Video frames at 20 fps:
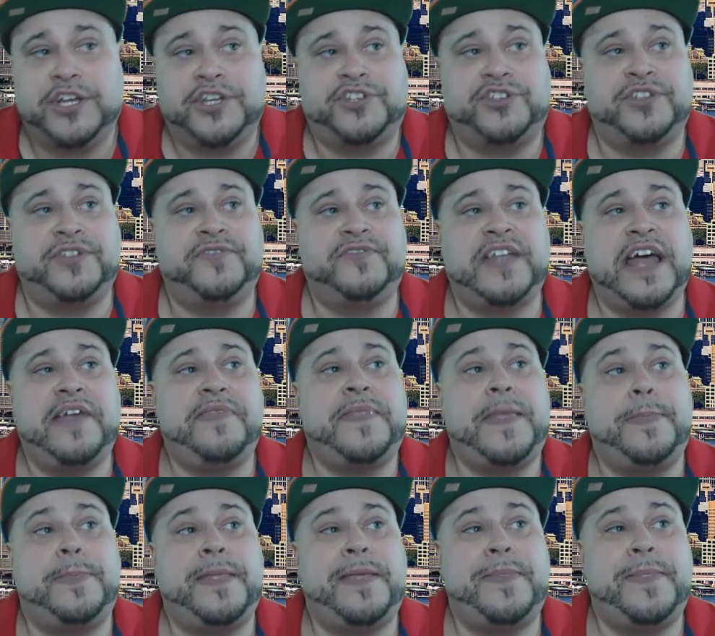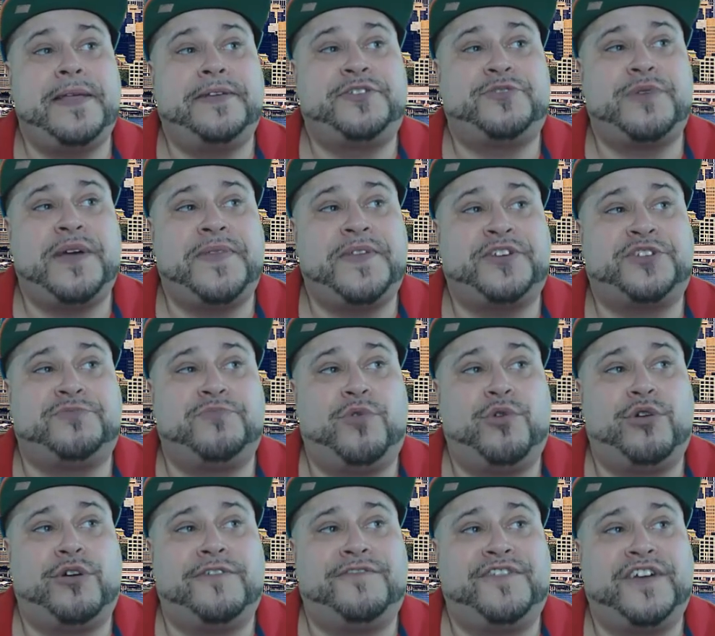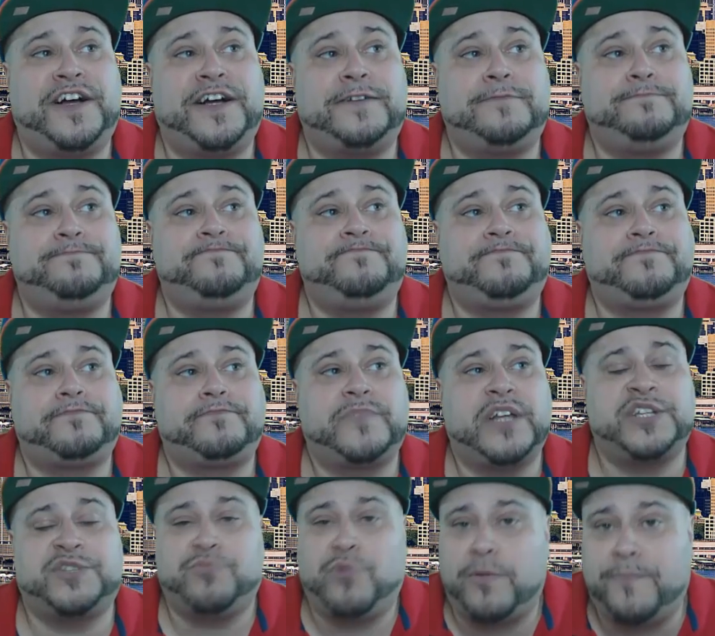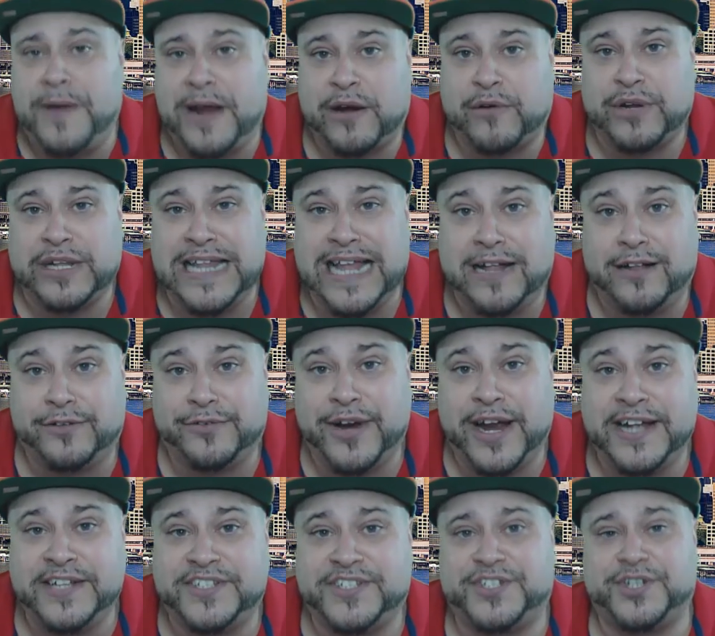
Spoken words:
So then this way there's more of it's more parallel, right?